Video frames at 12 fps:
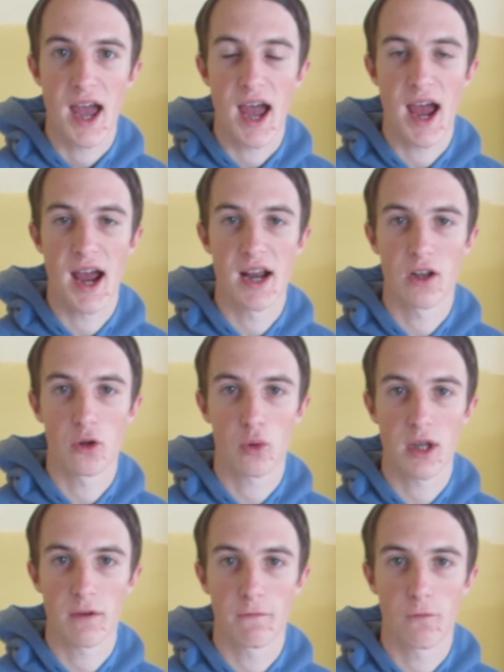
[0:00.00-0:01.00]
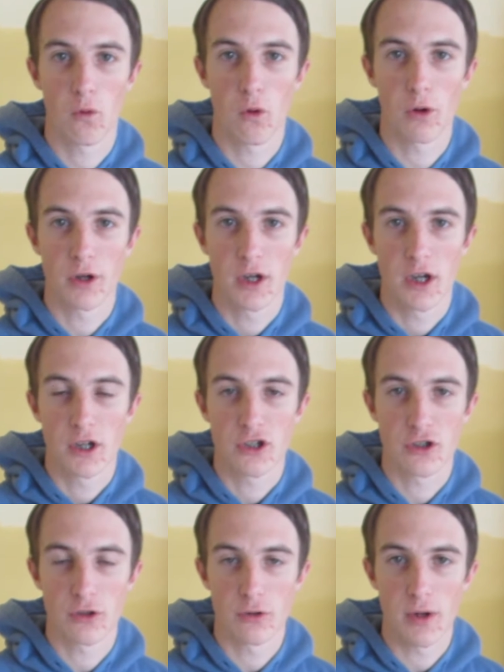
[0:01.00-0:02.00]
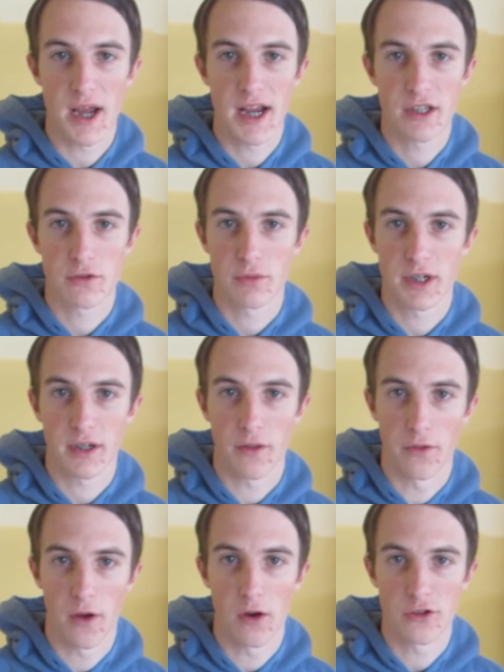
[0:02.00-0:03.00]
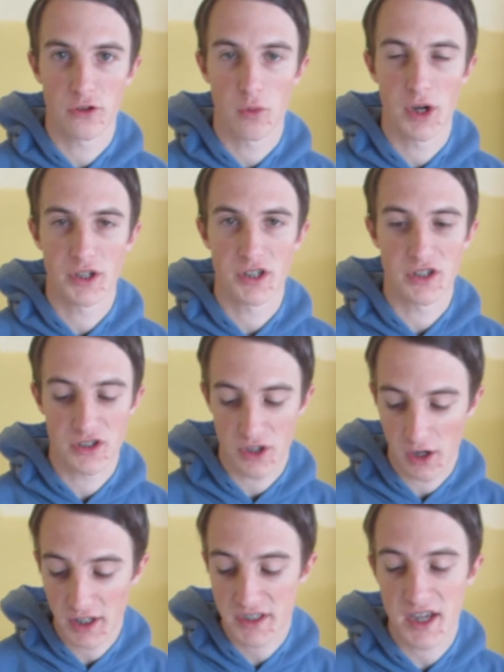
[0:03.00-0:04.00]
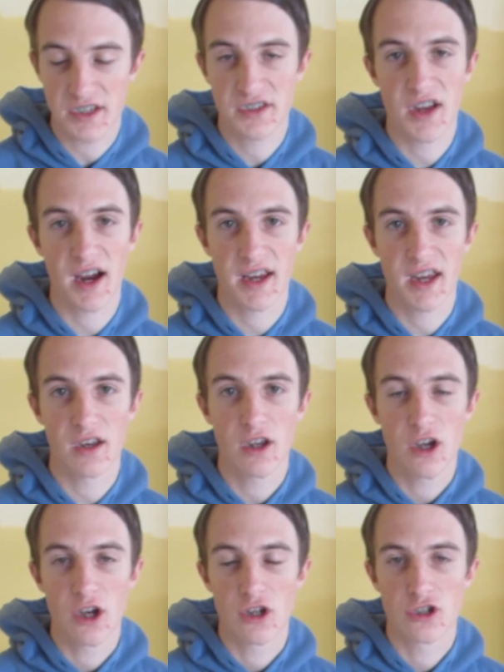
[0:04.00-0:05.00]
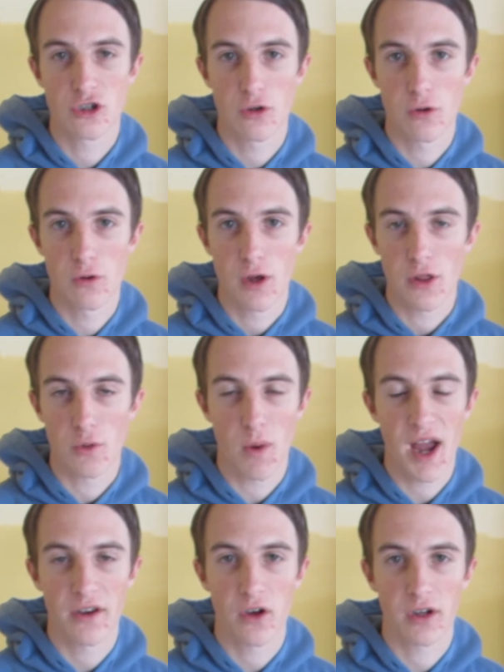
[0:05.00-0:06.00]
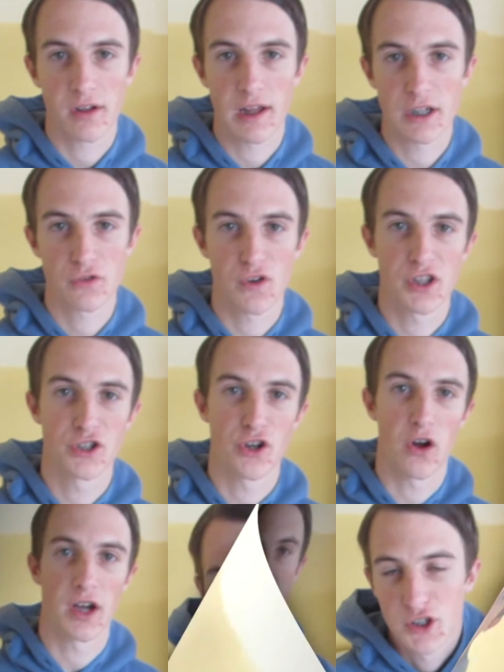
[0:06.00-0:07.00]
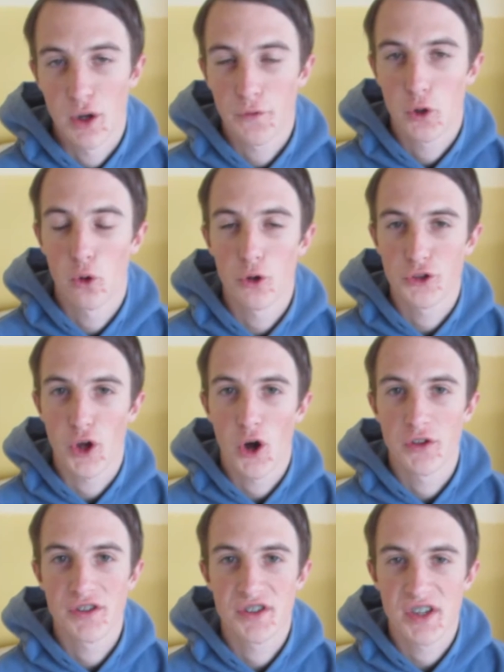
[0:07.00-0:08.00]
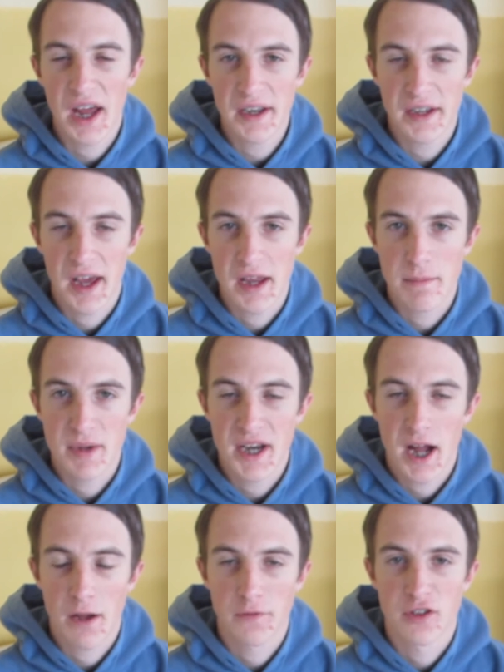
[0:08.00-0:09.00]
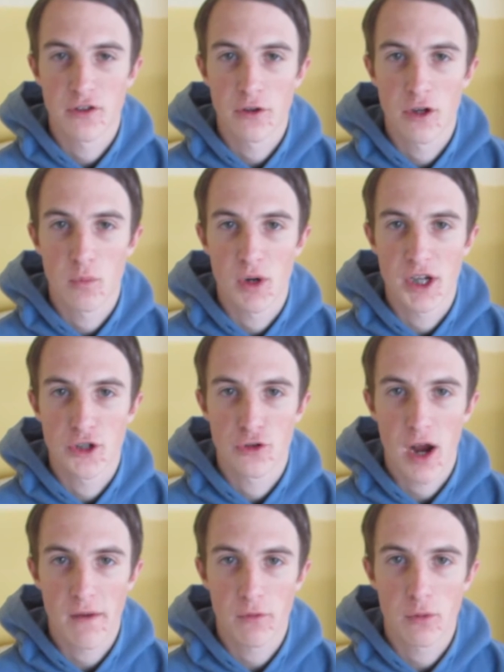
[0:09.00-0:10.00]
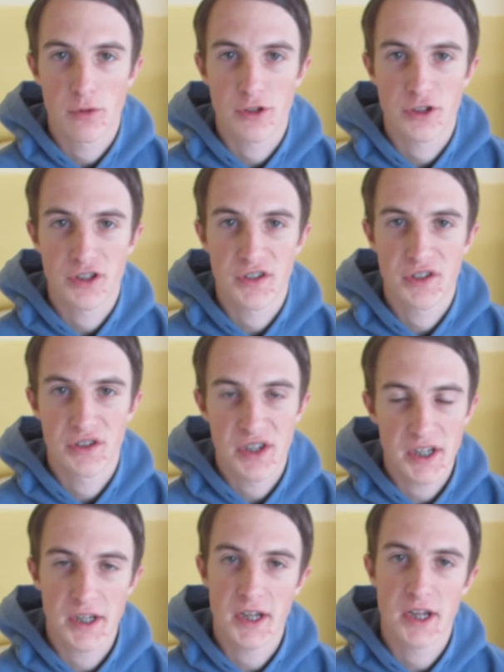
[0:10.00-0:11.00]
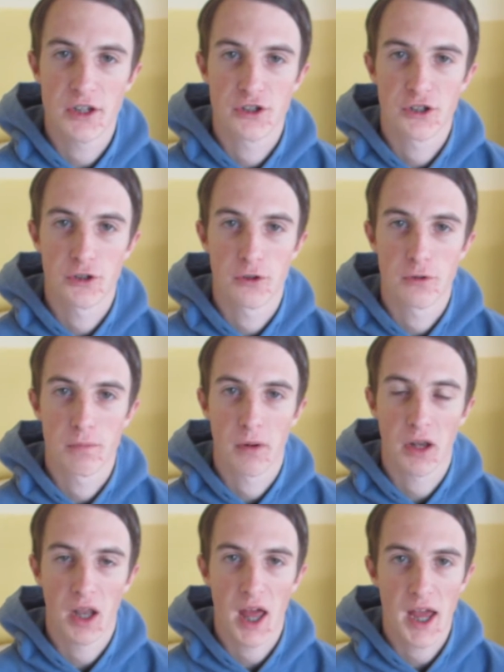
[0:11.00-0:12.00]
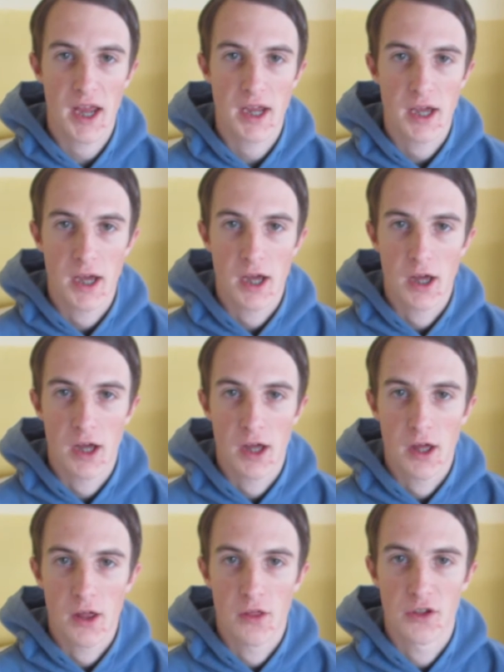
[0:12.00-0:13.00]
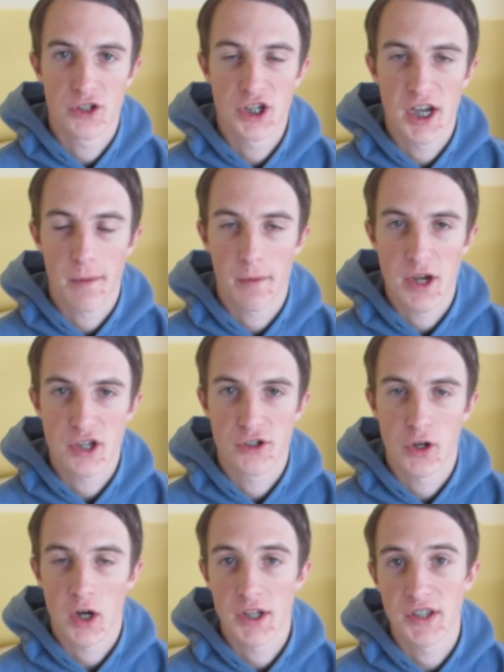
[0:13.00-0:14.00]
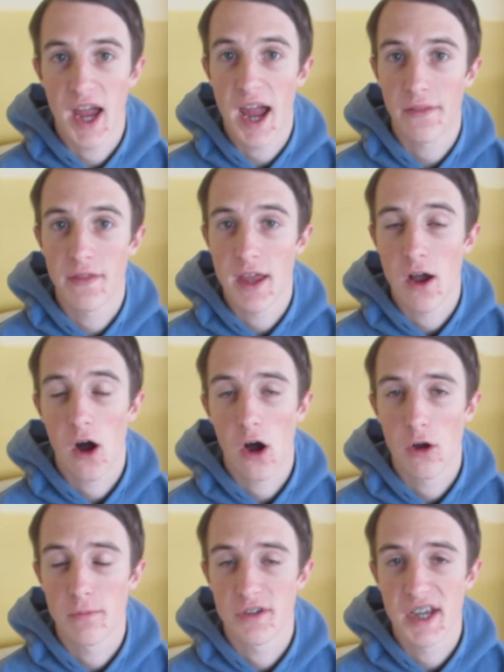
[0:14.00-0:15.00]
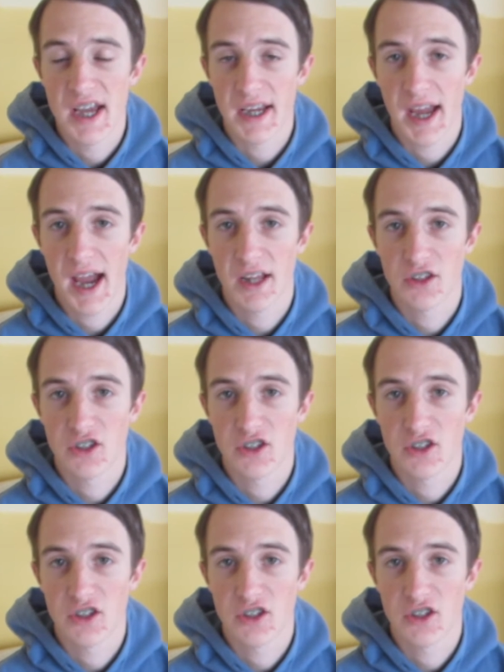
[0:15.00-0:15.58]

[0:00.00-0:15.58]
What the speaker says: and looking forward to answering those questions. So let's get stuck in to the round 9 clash for the Giants. So of course on Sunday mid-afternoon we travelled to Sydney to play the GWS Giants at their home deck at